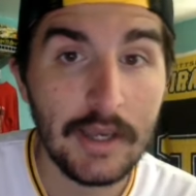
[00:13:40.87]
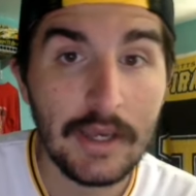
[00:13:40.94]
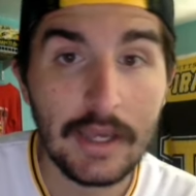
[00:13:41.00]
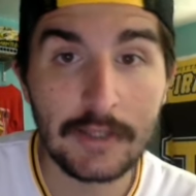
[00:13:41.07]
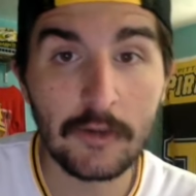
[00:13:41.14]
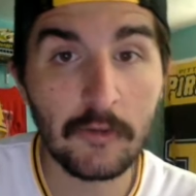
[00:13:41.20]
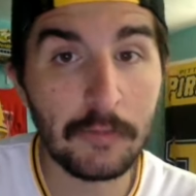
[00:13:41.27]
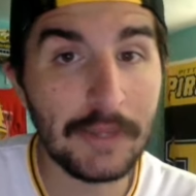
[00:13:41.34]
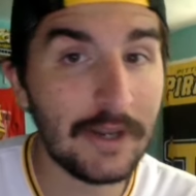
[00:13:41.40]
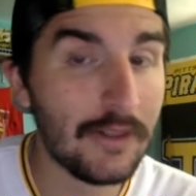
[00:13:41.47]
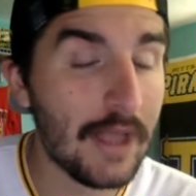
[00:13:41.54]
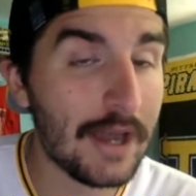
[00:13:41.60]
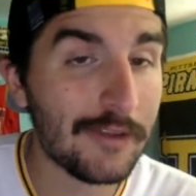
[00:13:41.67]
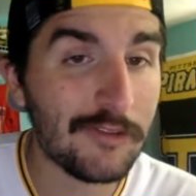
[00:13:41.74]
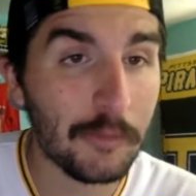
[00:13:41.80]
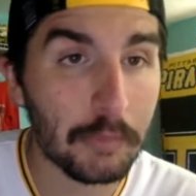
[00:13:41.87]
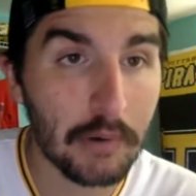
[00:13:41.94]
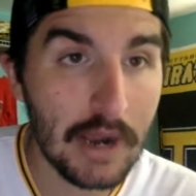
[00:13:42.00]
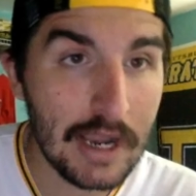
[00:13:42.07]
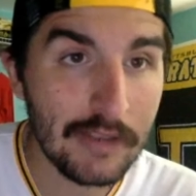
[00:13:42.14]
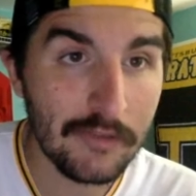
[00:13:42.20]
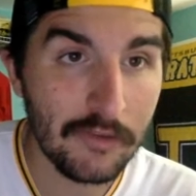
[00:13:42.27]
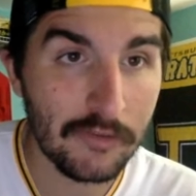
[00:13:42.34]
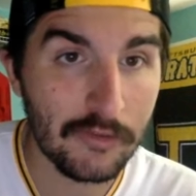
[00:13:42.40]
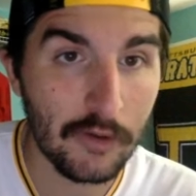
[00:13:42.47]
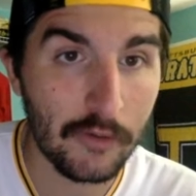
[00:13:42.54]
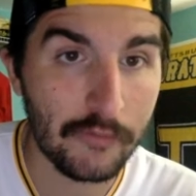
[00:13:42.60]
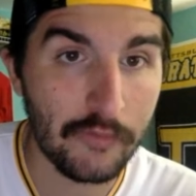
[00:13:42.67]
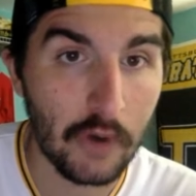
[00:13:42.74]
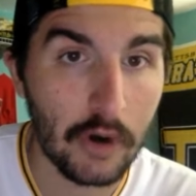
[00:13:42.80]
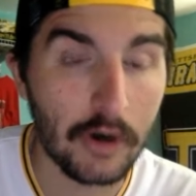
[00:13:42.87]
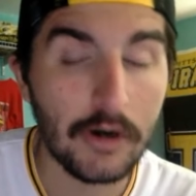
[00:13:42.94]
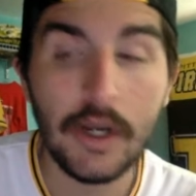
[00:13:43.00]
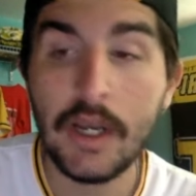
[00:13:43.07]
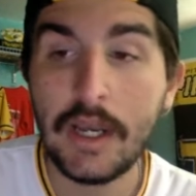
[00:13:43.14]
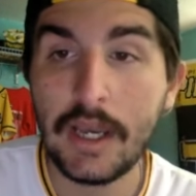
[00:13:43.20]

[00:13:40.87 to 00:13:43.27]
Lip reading: And there's been a lot of surprises so far.